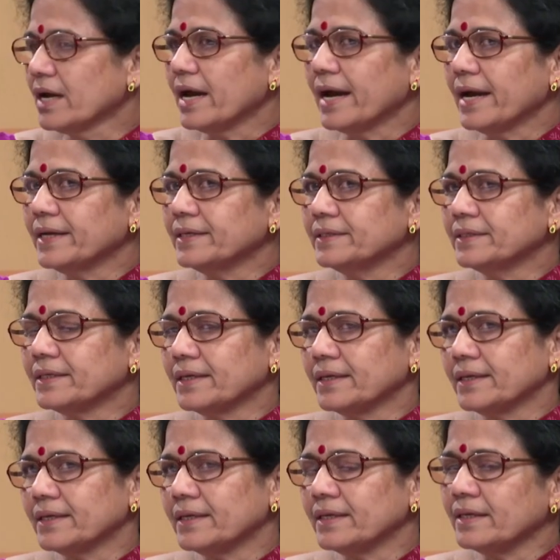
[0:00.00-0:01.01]
And
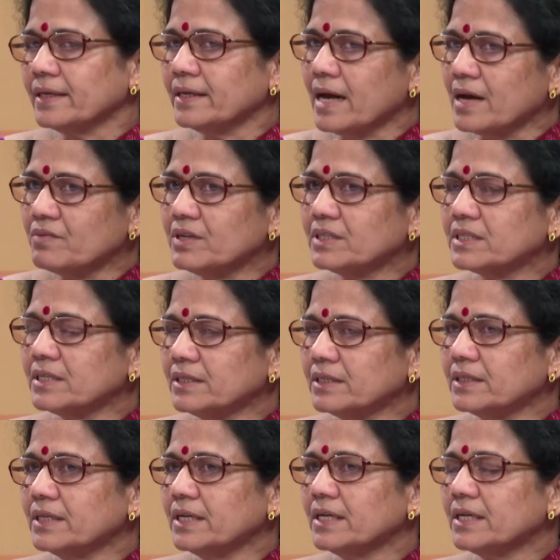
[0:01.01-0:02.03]
uh, language
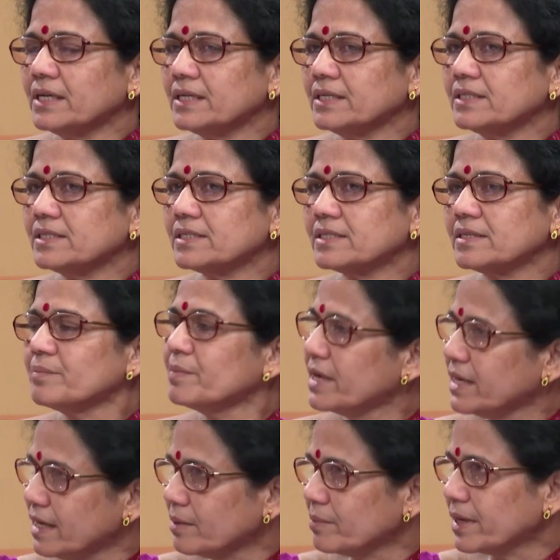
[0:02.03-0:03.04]
learning is
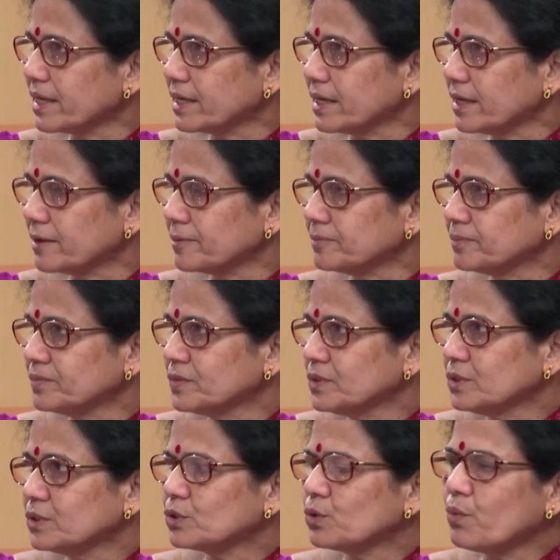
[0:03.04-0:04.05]
meaning making.
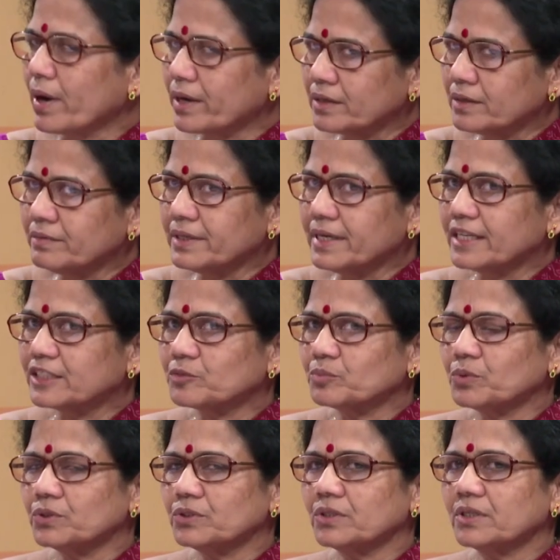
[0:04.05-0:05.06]
So, whatever
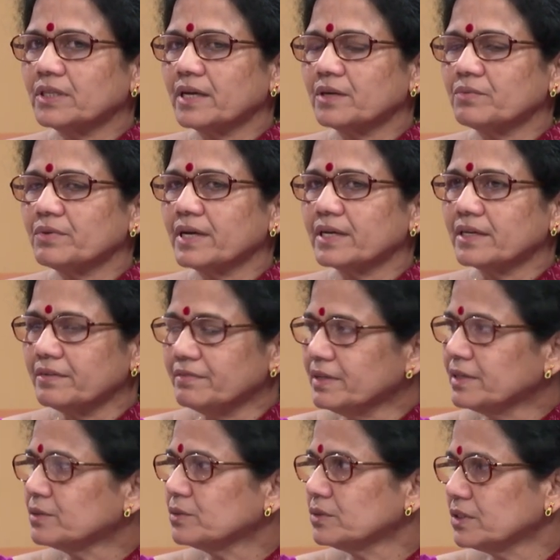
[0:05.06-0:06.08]
exposure that we are
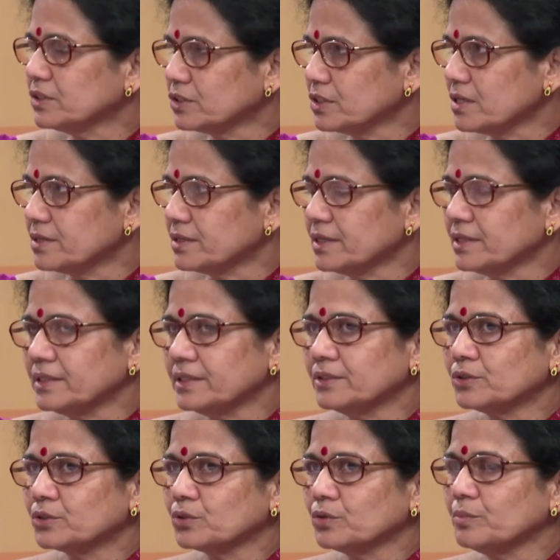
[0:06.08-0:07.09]
giving to the children,
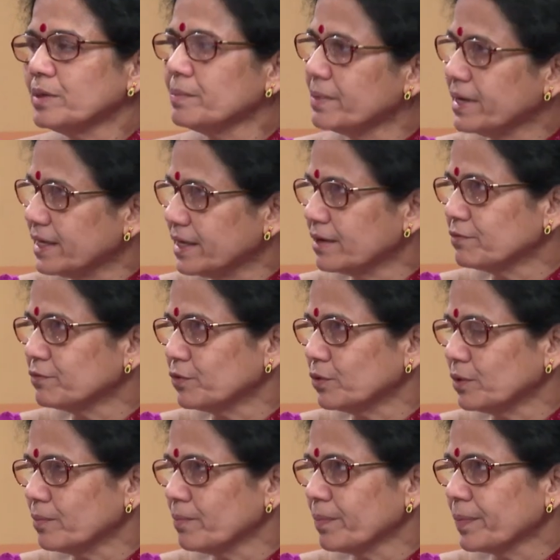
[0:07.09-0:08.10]
it should be
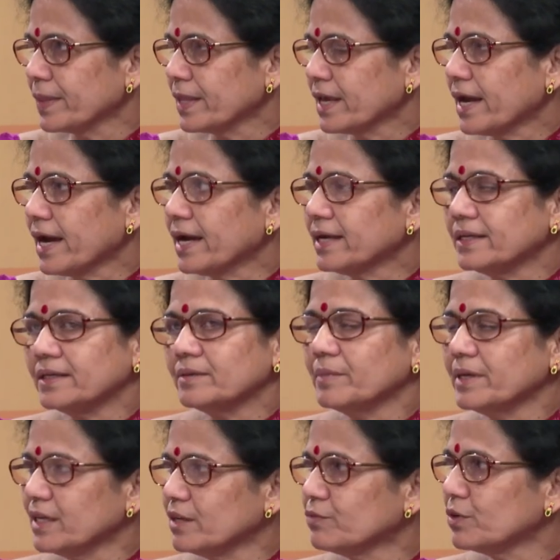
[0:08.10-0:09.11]
meaningful and in
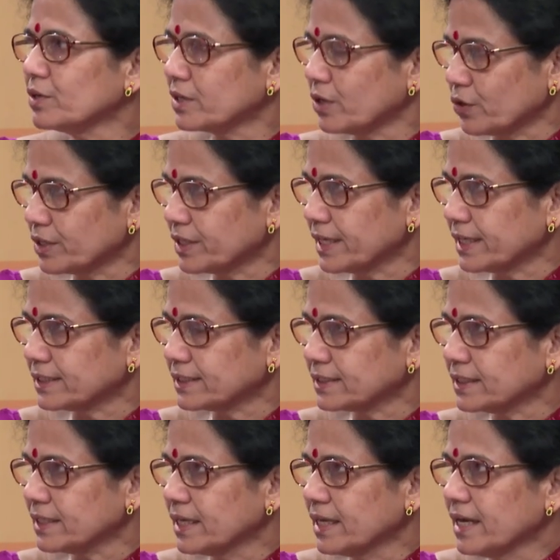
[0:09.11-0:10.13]
meaningful
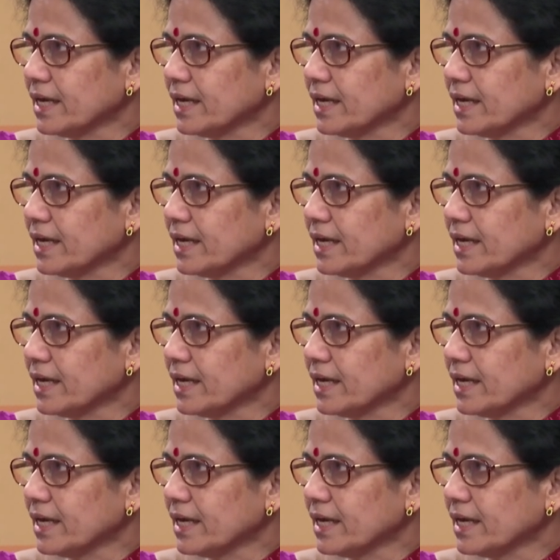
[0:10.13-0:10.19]
context.